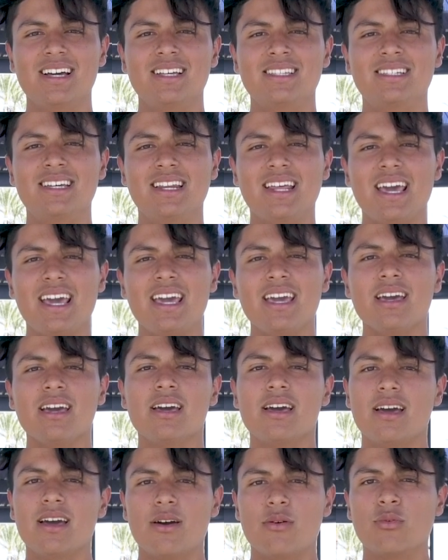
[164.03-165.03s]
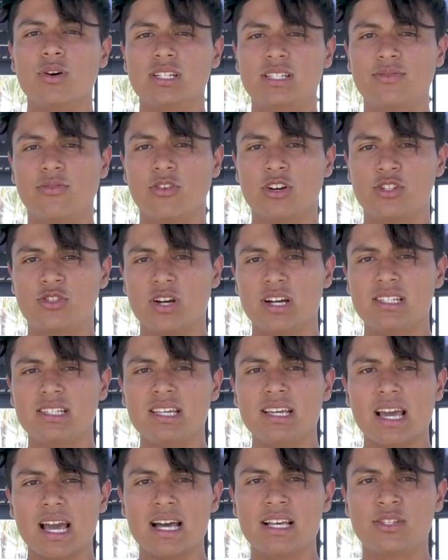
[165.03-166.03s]
Today was for
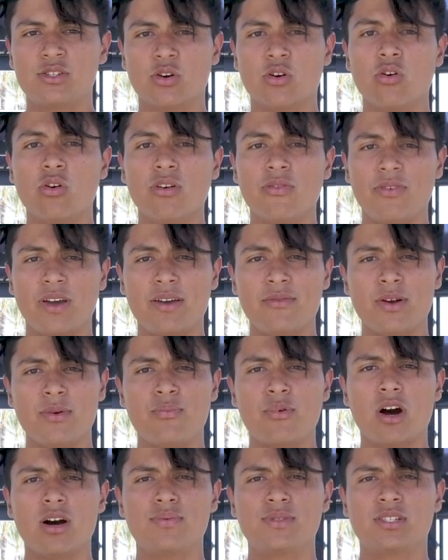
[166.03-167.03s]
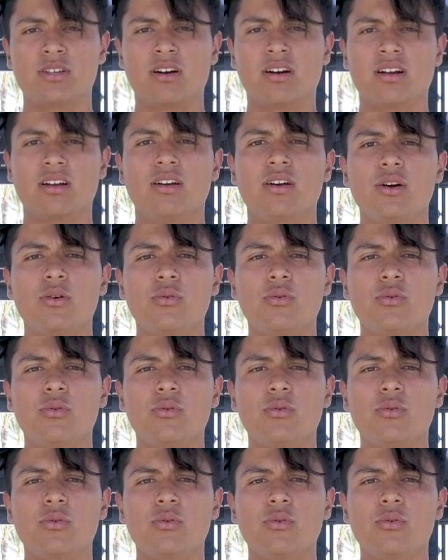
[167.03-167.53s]
dressing as your favorite pop star,